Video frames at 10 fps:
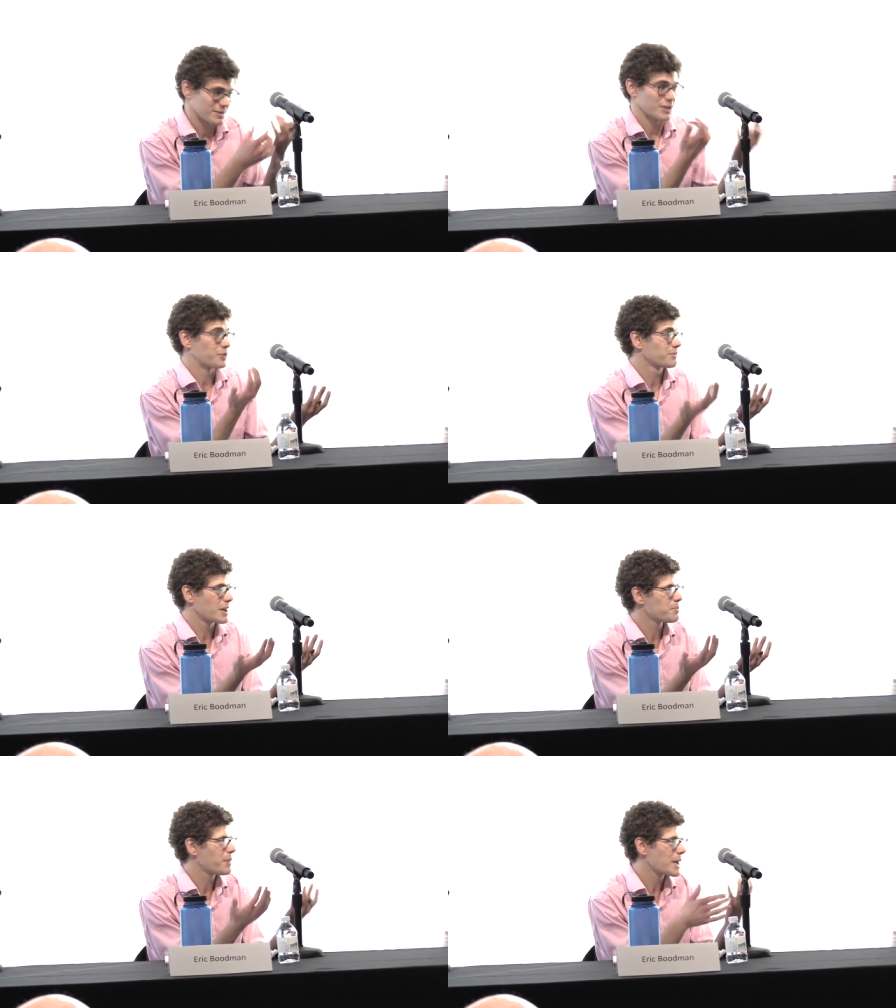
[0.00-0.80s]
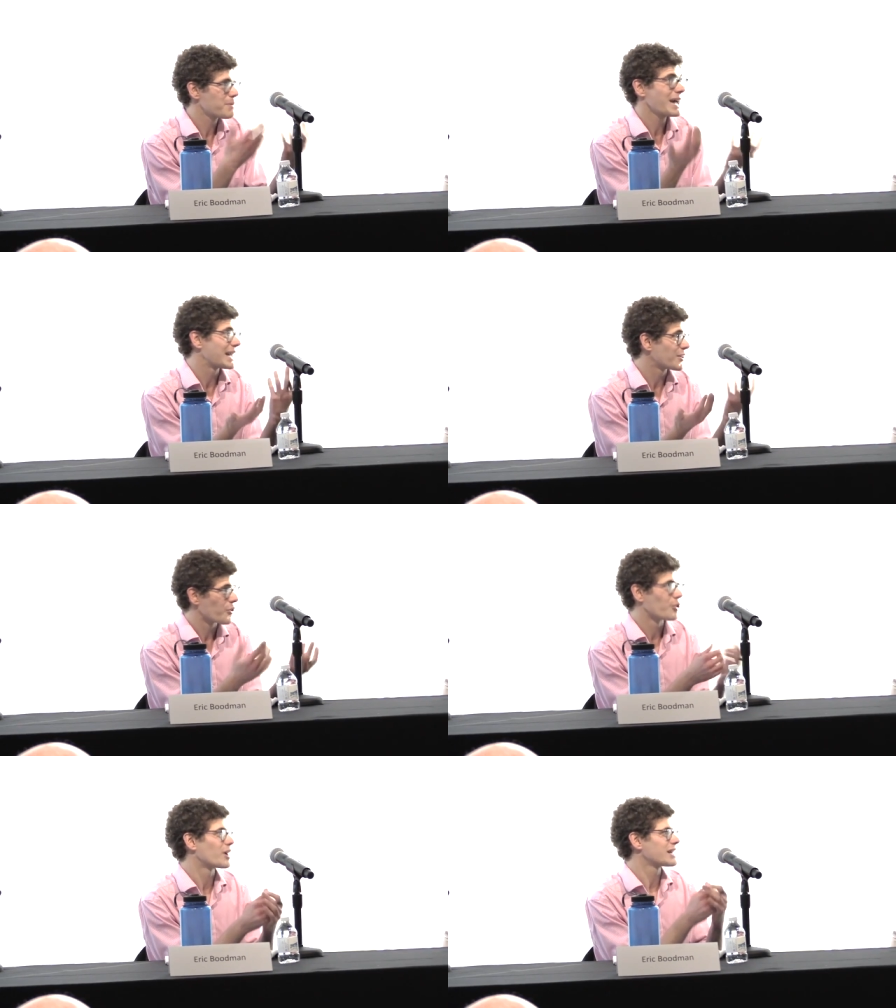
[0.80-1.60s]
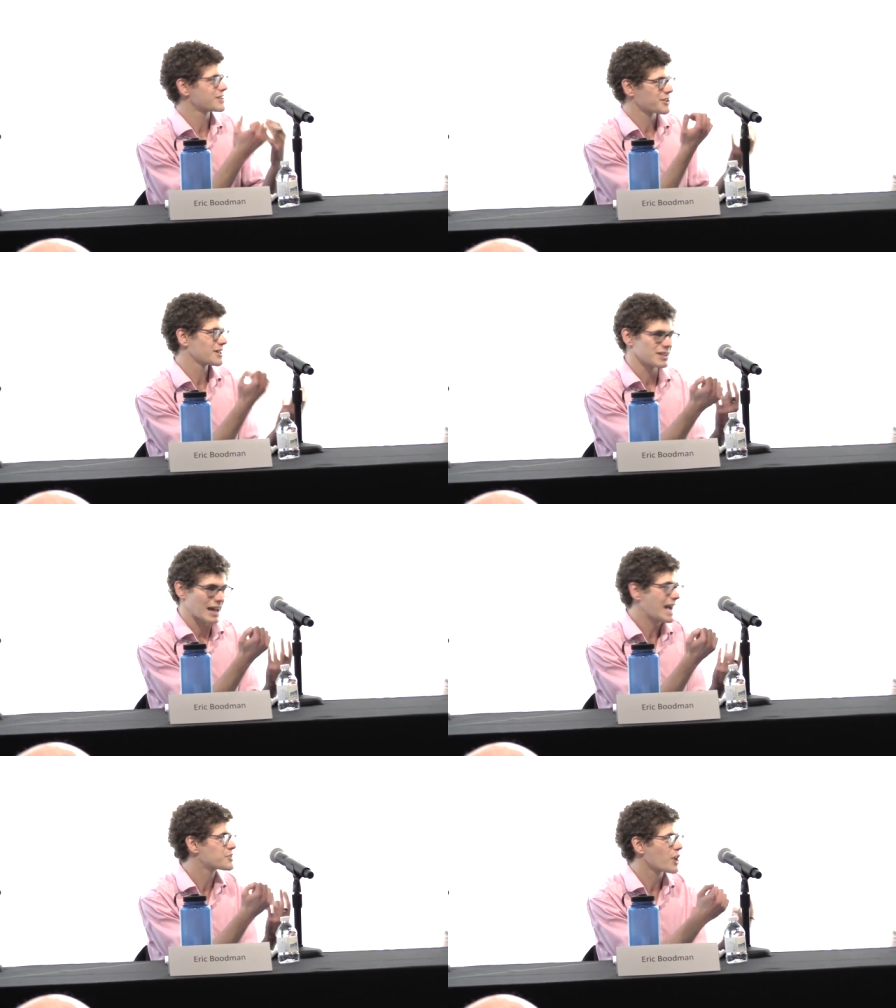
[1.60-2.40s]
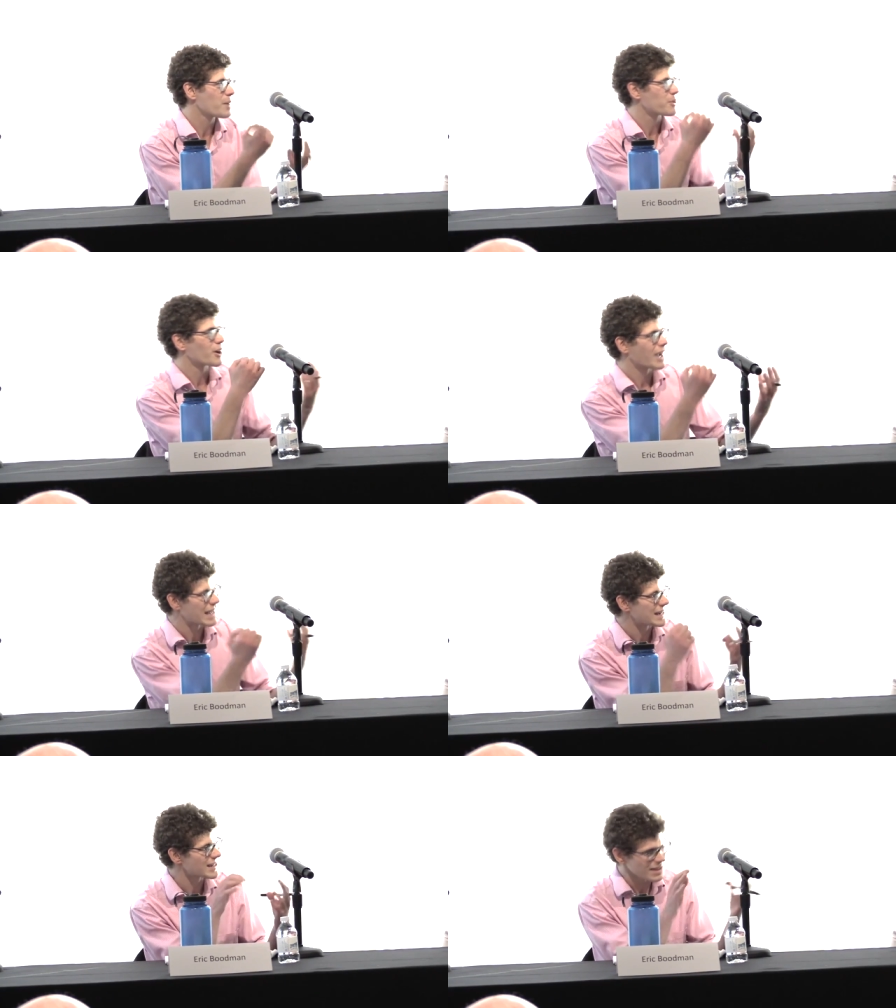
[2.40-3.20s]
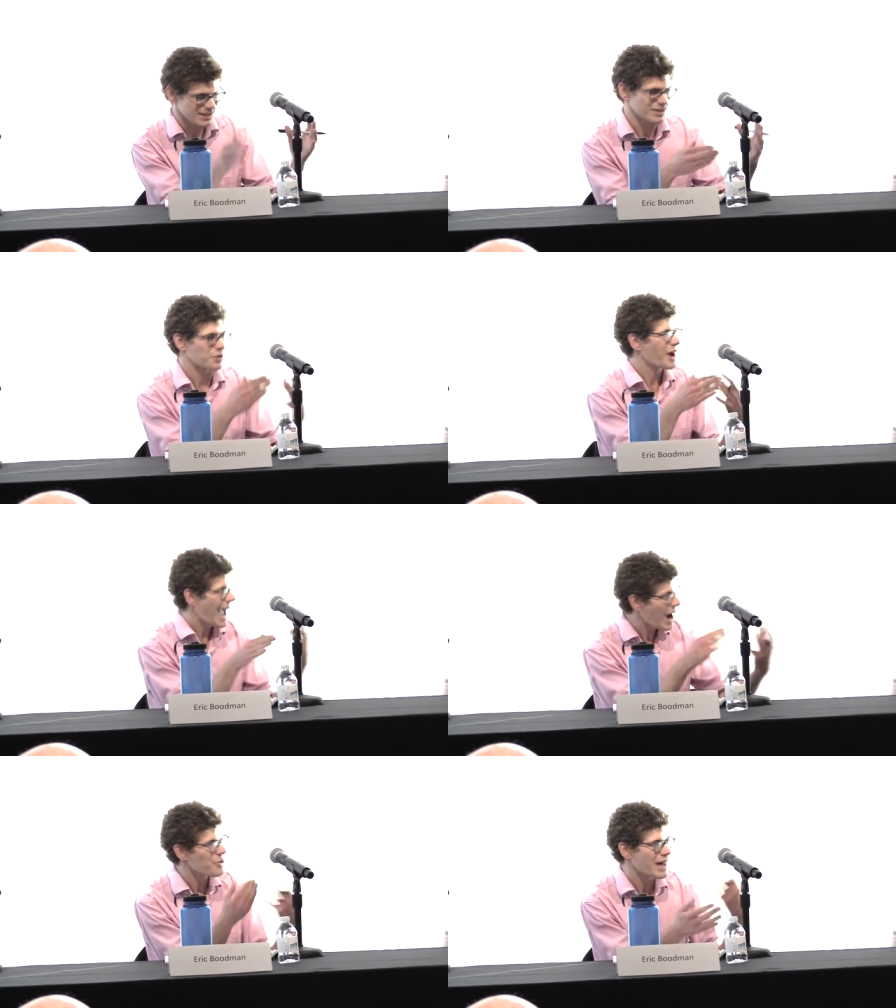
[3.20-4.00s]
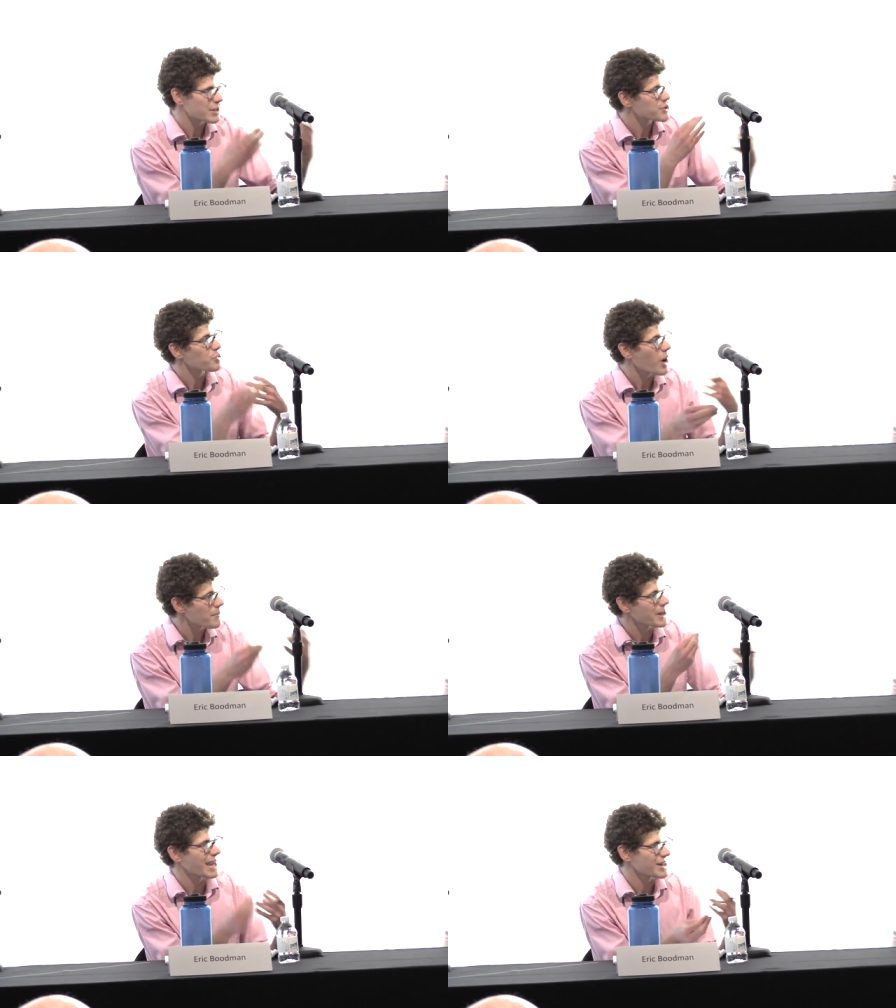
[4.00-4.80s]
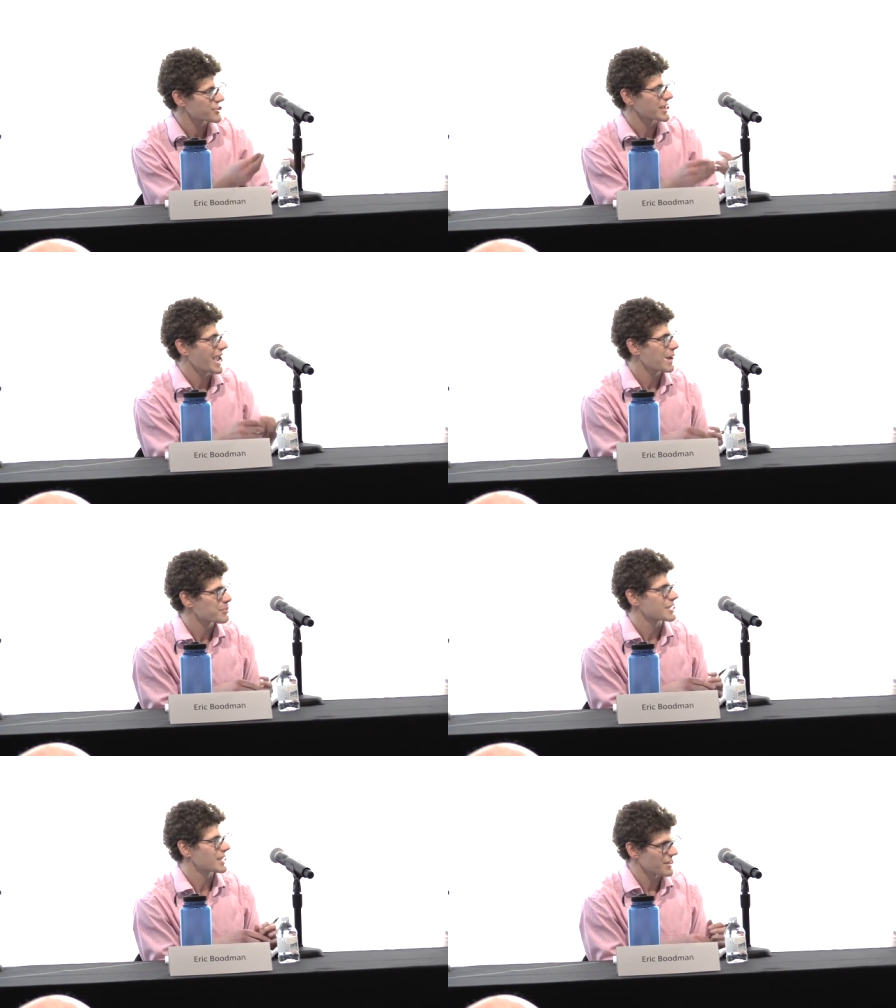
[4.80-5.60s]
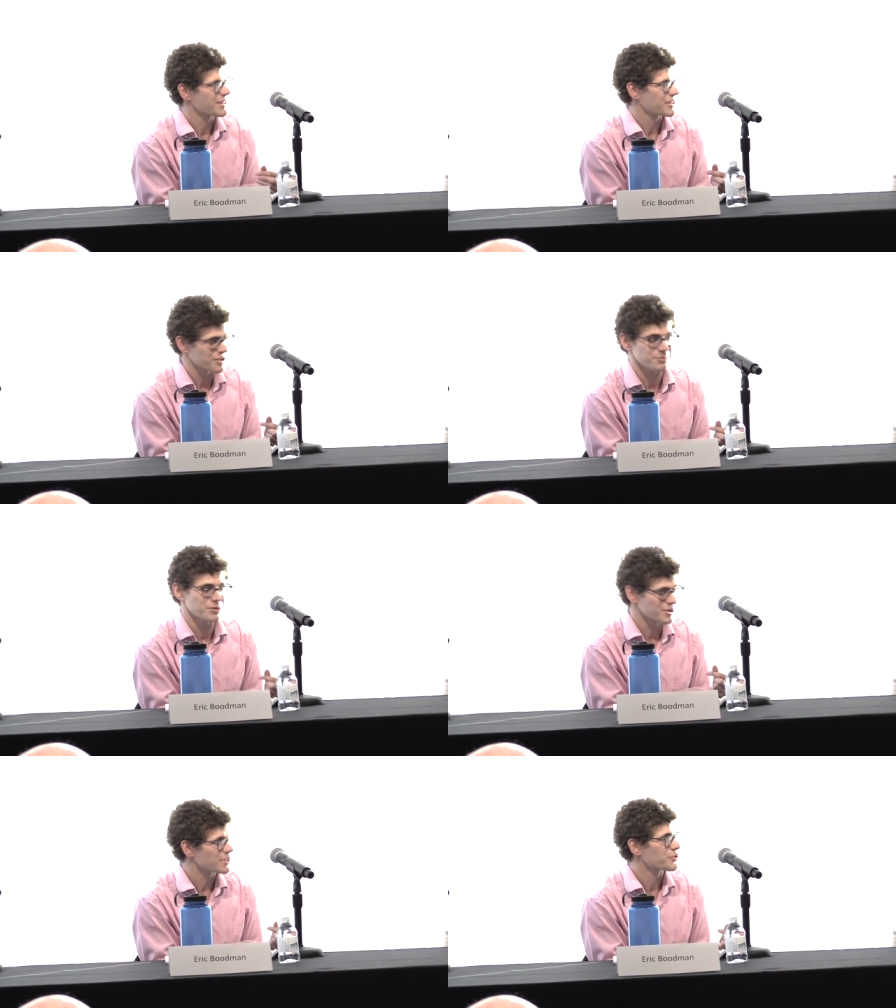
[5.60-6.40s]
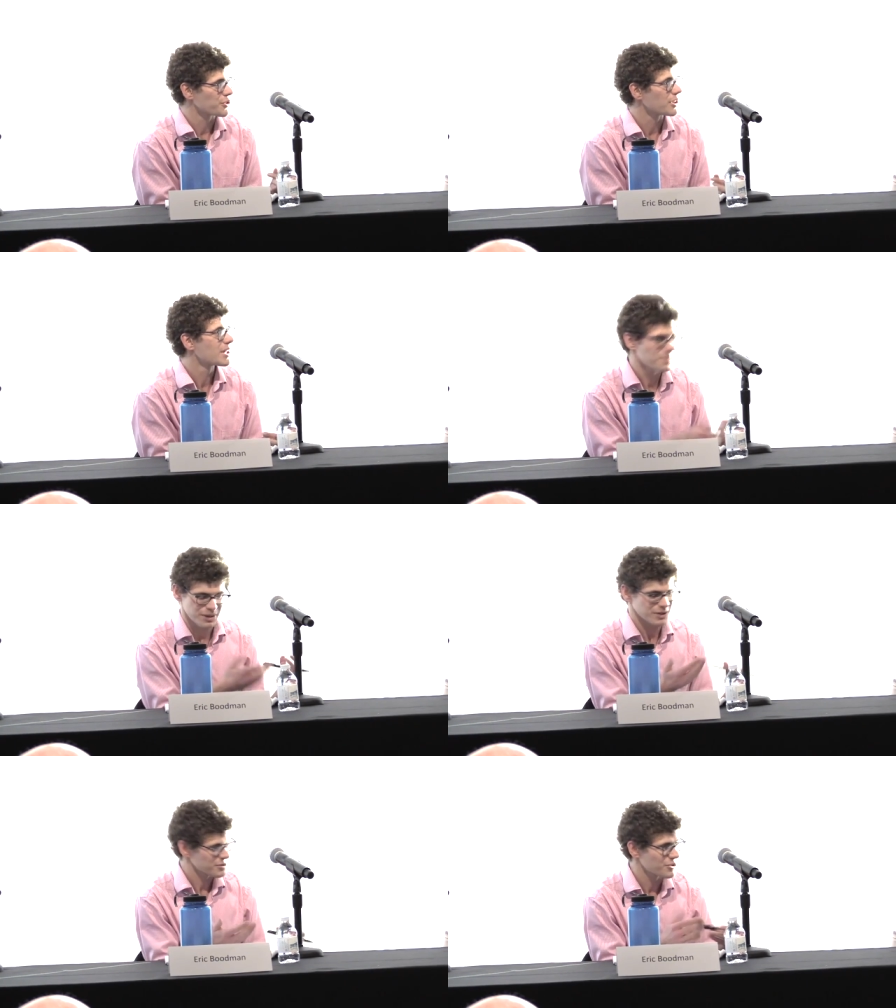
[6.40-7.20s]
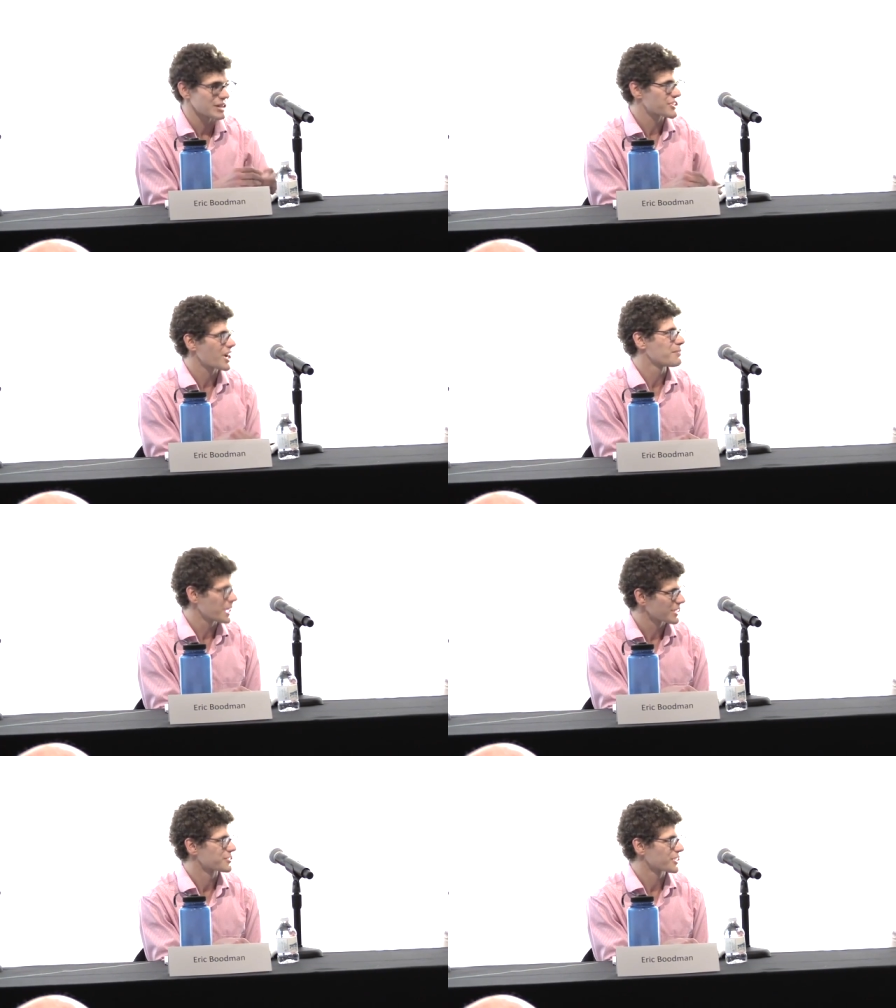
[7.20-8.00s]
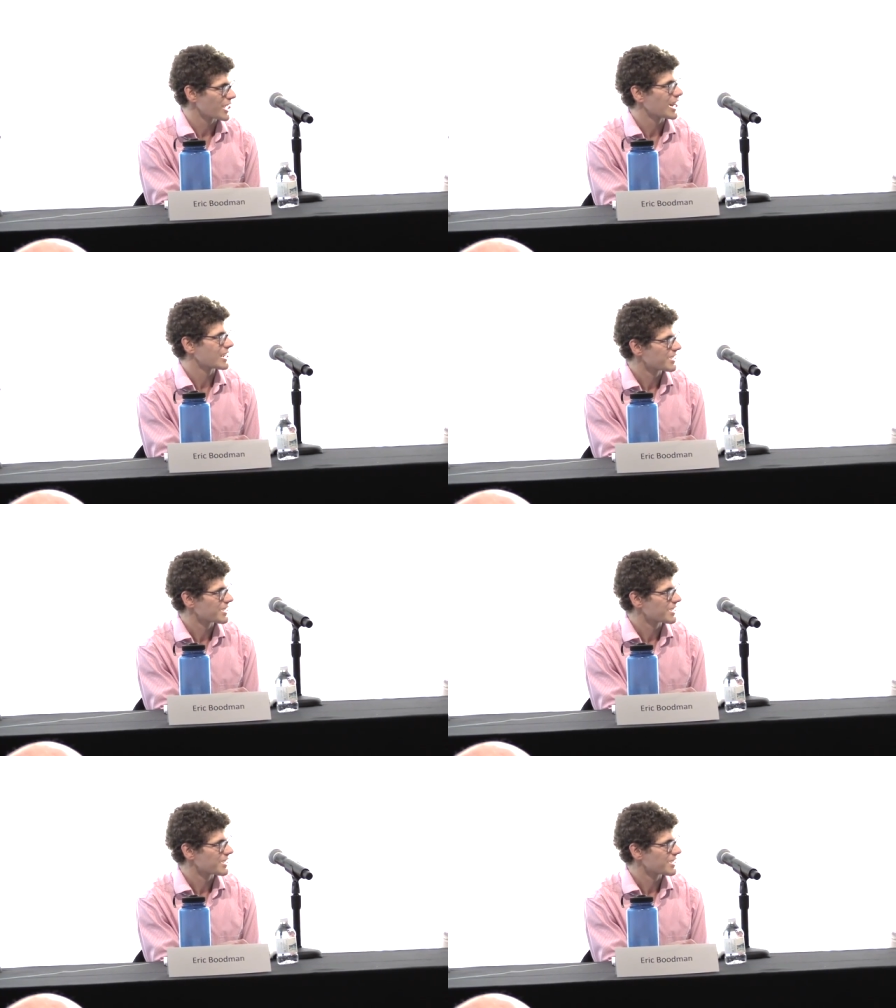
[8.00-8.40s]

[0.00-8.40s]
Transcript: you know, a pipette, or I took an eyedropper, and, you know, how that swabbing actually happened, I think, could be really cool. But great job. I learned a lot.